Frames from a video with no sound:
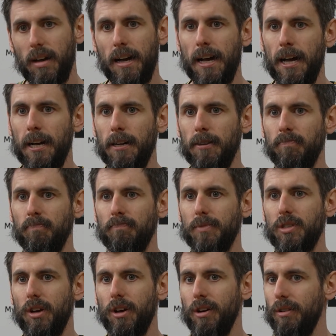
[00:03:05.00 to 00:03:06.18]

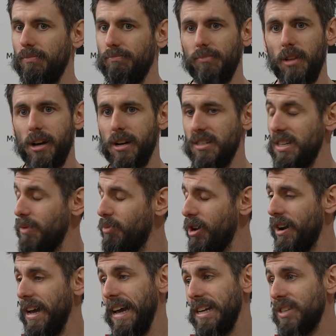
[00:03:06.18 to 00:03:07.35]
So, like I said, we
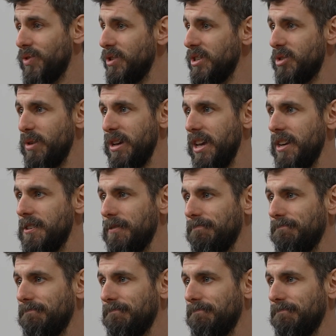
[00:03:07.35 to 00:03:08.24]
got our hands full this weekend.